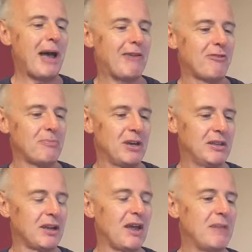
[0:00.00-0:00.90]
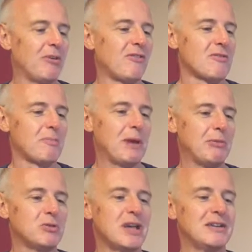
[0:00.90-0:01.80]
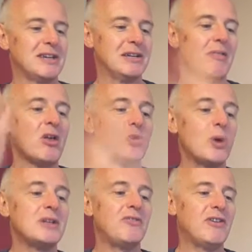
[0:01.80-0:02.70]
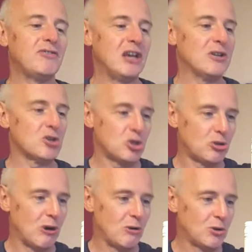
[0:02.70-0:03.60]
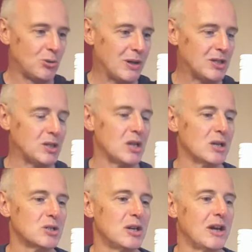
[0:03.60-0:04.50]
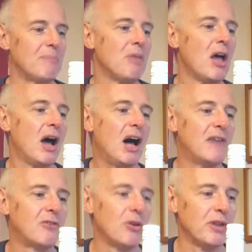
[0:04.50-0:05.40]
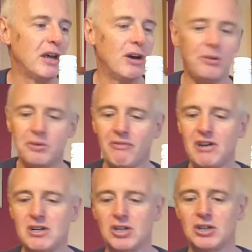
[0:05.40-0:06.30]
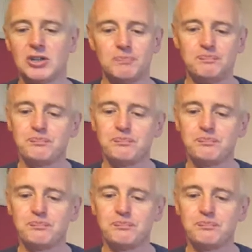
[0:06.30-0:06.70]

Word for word: back from the, the label from the people who sent it. 2015 stroke 2016. I've got the older vintage